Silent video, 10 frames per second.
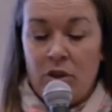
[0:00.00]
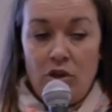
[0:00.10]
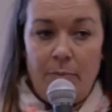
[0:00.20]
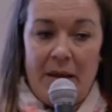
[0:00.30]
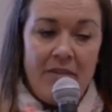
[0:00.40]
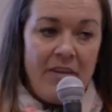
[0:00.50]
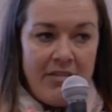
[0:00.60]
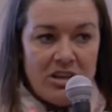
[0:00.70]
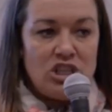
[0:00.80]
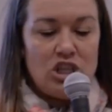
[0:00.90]
You could play a
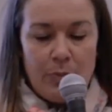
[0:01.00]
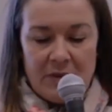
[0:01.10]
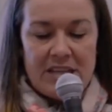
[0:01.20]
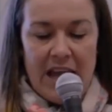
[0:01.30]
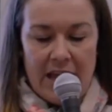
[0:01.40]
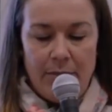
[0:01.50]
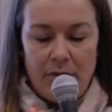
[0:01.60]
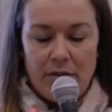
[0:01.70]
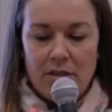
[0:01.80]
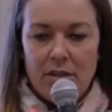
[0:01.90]
very stupid
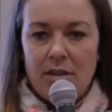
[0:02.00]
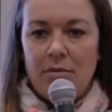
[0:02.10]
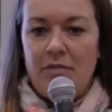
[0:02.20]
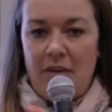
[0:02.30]
game with